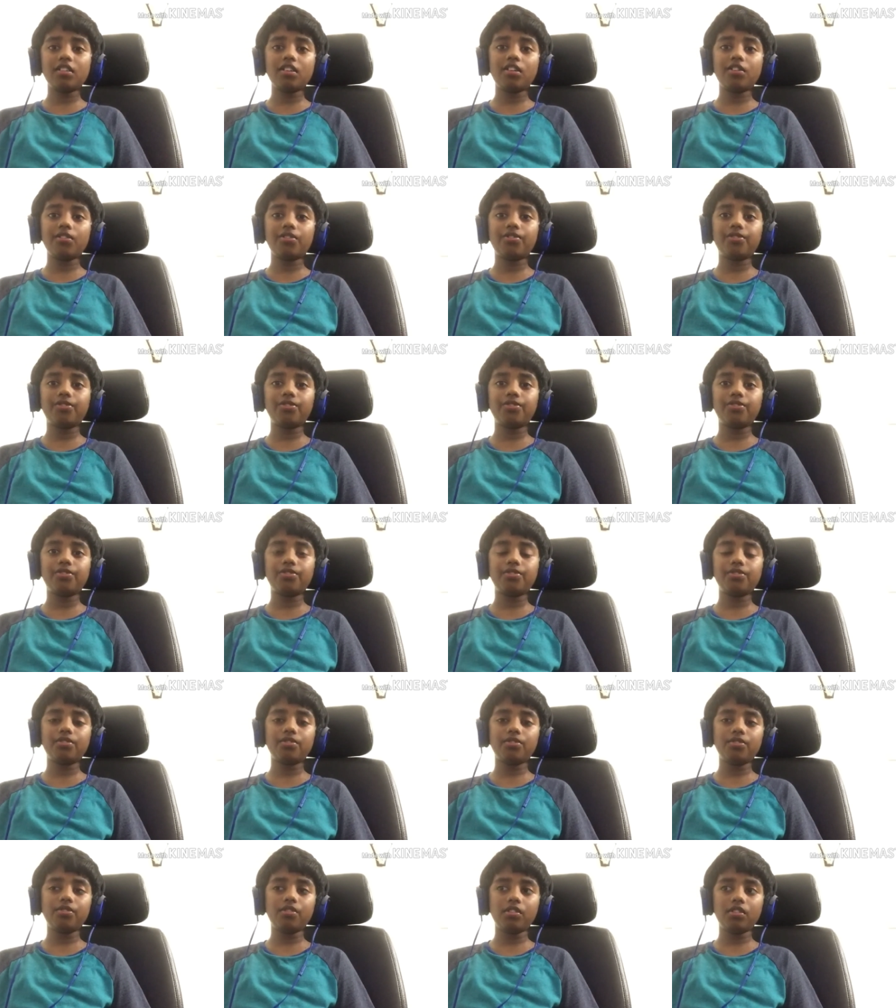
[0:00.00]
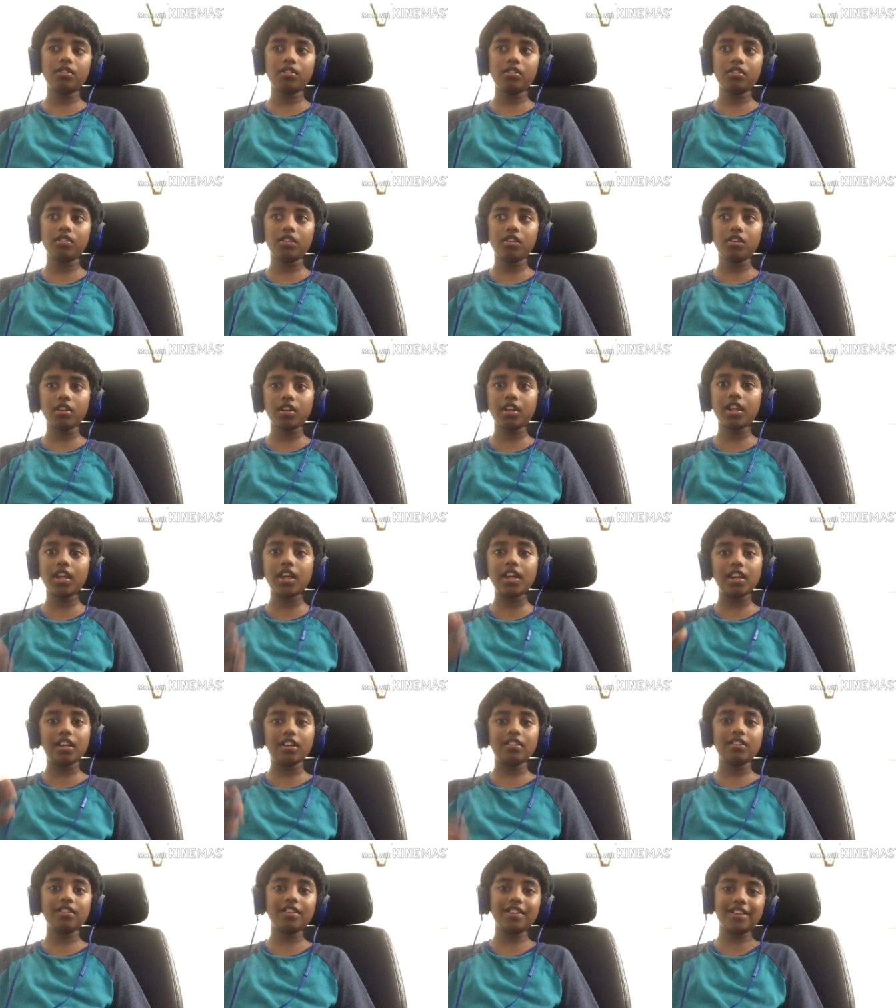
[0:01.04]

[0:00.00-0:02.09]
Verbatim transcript: of looking.